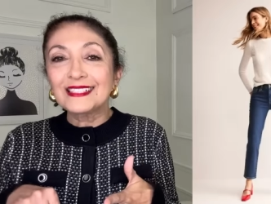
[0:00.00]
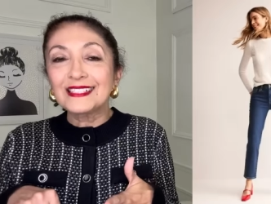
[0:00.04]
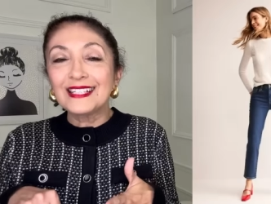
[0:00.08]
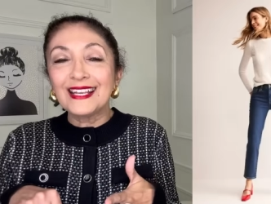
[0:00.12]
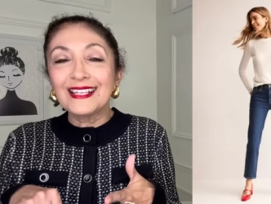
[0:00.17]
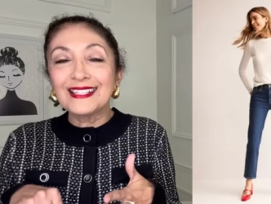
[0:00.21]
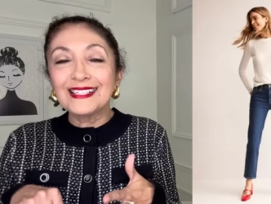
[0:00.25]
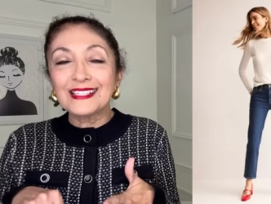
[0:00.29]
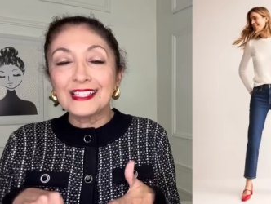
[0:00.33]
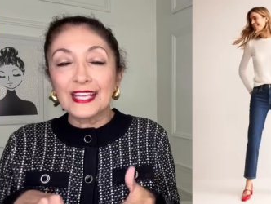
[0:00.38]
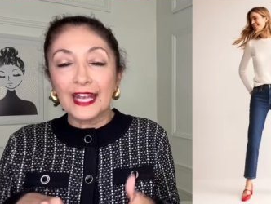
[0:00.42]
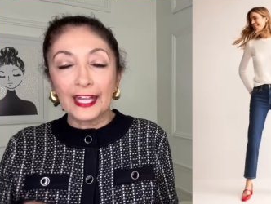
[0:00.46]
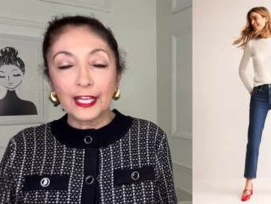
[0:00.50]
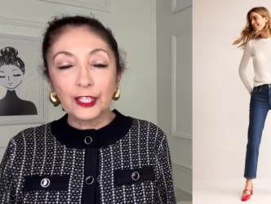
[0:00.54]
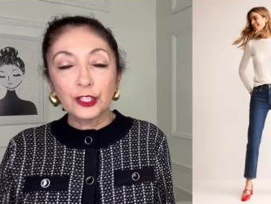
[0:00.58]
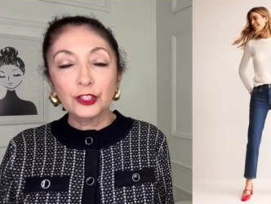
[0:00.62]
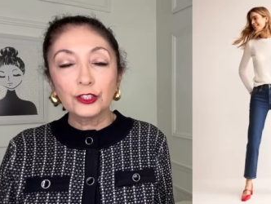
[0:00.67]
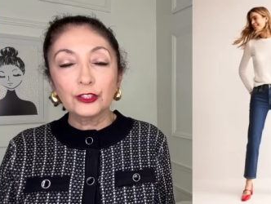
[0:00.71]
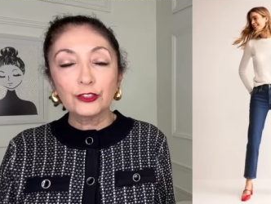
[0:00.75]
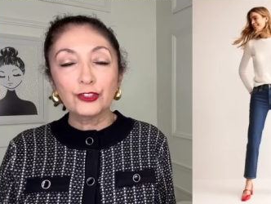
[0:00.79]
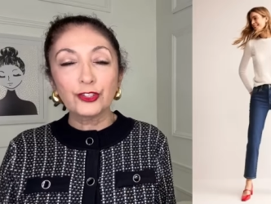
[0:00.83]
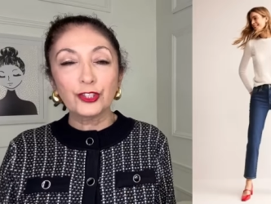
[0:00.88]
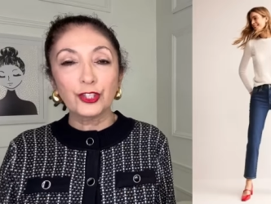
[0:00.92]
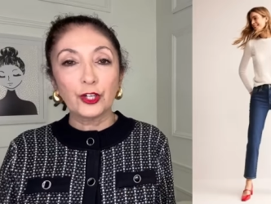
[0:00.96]
is
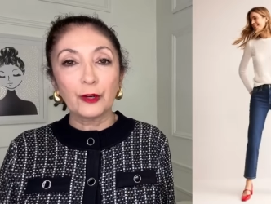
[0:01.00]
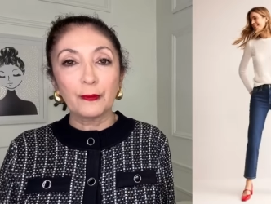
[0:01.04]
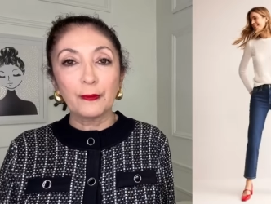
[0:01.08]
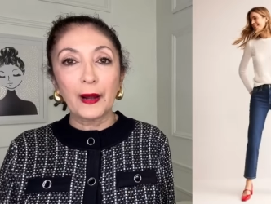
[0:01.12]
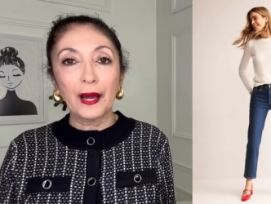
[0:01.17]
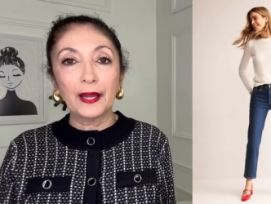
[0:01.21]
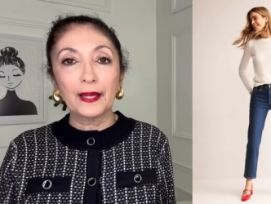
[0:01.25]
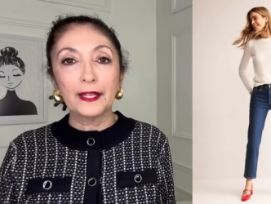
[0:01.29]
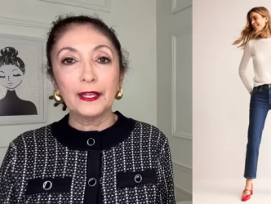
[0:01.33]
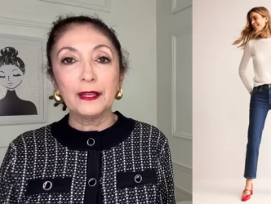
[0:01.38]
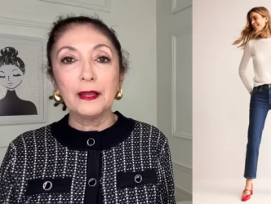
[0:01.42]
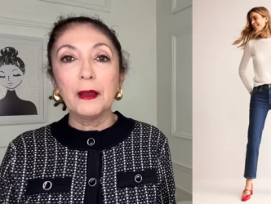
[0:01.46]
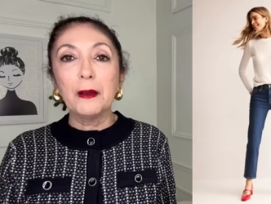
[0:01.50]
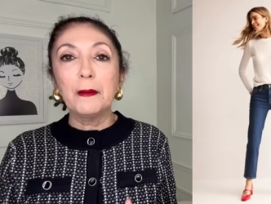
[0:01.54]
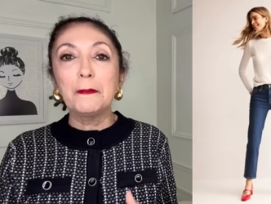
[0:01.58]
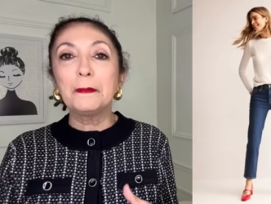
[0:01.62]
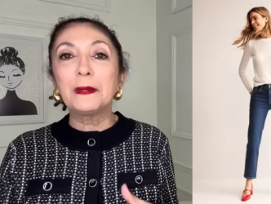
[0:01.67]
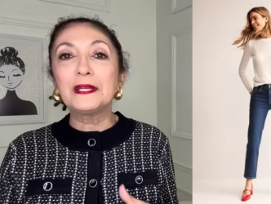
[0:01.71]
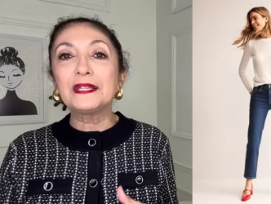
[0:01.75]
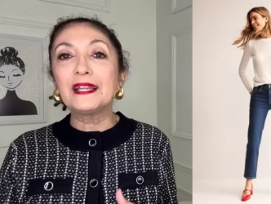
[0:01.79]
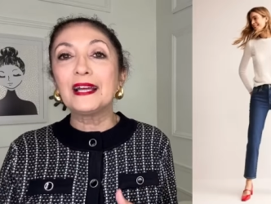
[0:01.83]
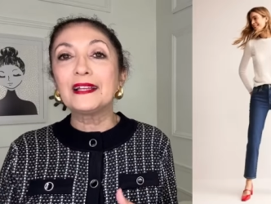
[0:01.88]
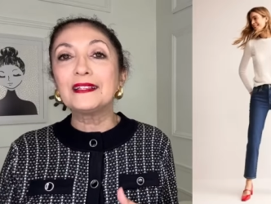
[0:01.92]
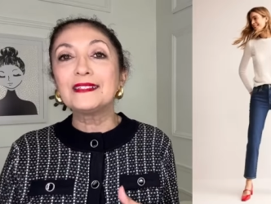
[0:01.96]
tailored to your body
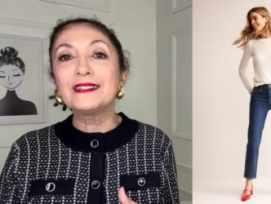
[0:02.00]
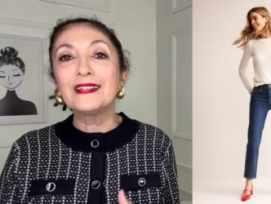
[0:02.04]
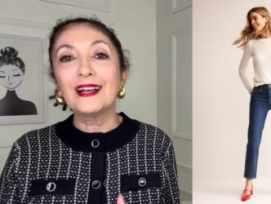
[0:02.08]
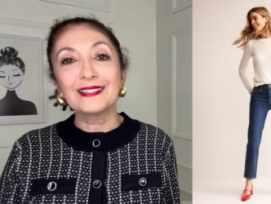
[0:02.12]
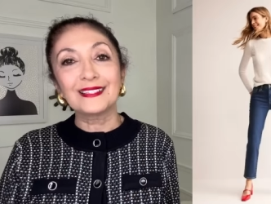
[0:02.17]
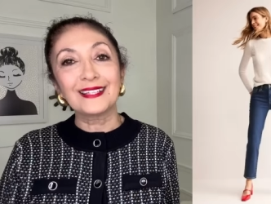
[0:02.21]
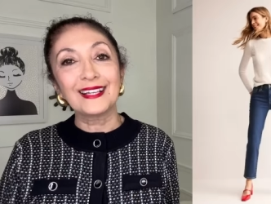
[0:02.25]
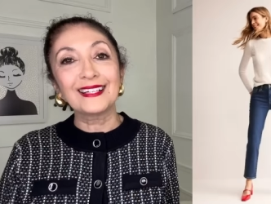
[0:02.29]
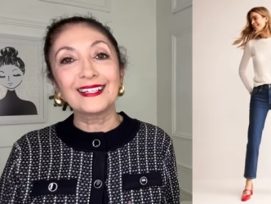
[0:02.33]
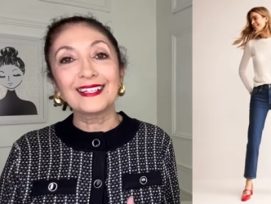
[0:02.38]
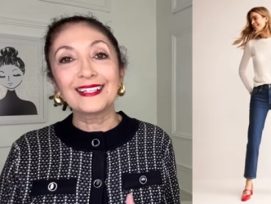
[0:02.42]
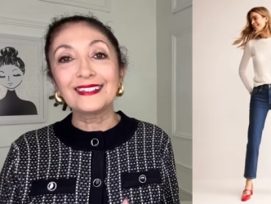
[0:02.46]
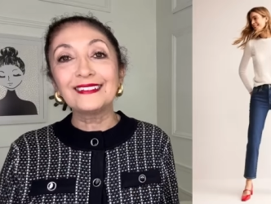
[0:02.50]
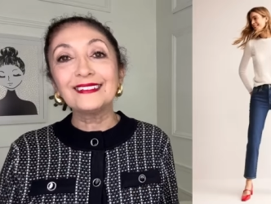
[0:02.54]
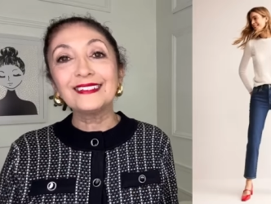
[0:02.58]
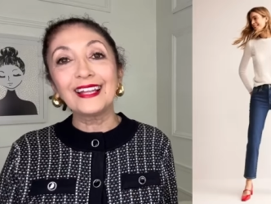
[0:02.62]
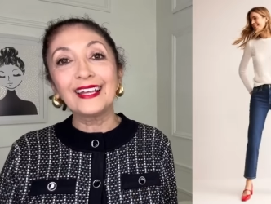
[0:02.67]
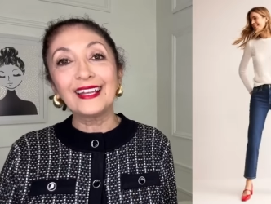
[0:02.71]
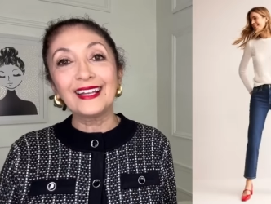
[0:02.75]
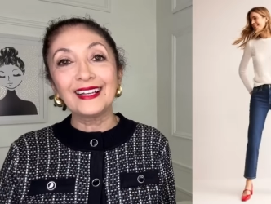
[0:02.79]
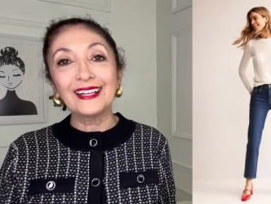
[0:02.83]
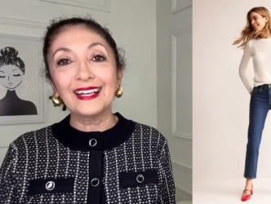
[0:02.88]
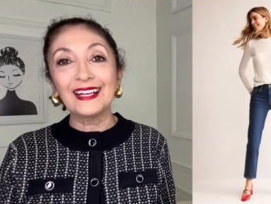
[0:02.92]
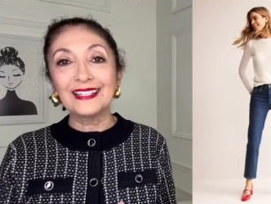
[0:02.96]
but that doesn't
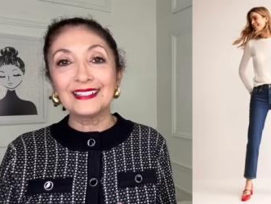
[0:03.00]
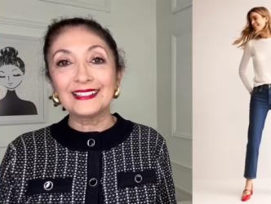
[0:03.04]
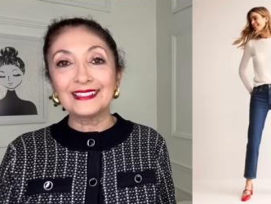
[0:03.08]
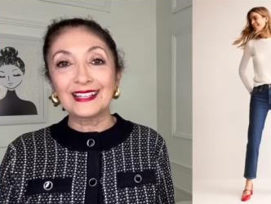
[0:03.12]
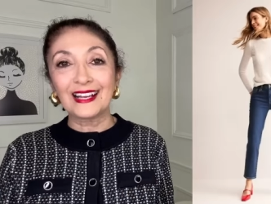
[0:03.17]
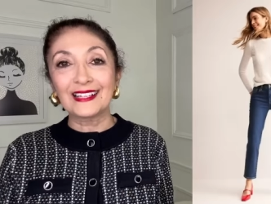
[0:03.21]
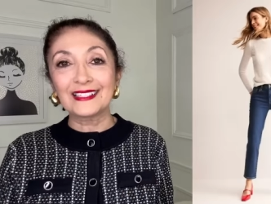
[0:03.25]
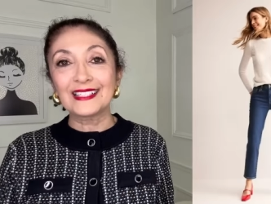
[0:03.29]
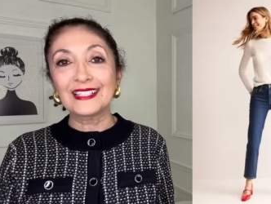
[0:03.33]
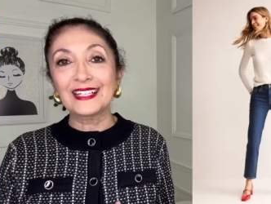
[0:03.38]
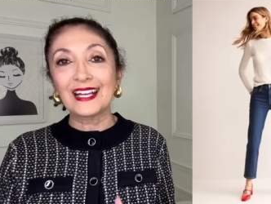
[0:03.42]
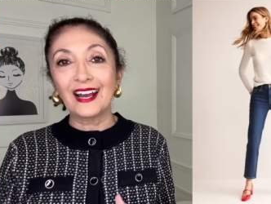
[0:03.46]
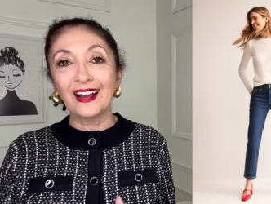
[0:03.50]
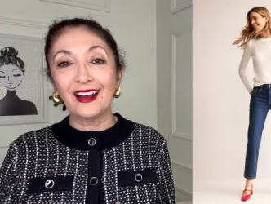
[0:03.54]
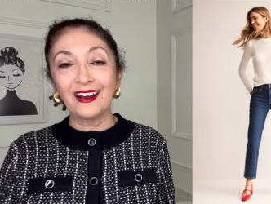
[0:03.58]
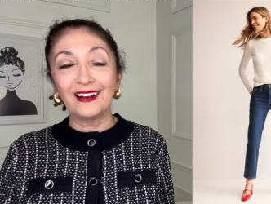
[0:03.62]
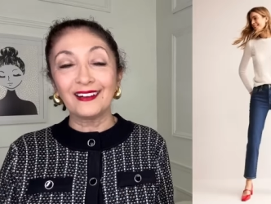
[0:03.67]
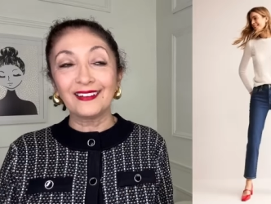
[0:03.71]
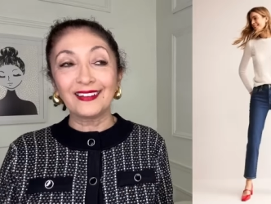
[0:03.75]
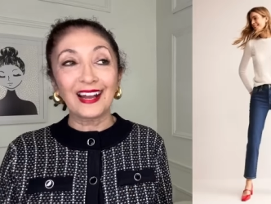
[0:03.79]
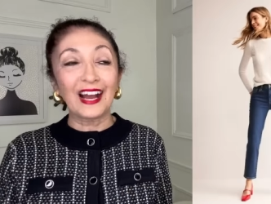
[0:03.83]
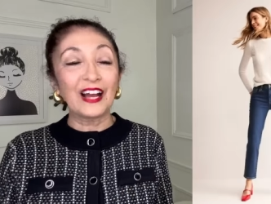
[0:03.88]
cling and doesn't hug.